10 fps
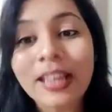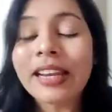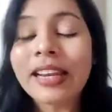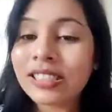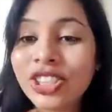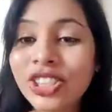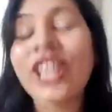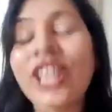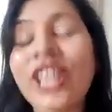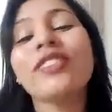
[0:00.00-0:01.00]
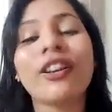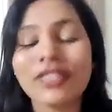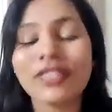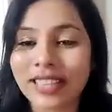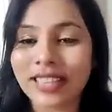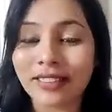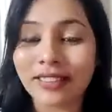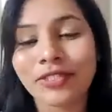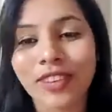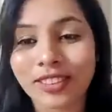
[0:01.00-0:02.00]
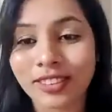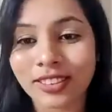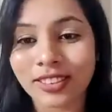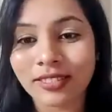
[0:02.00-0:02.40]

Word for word: Let's change ourselves first.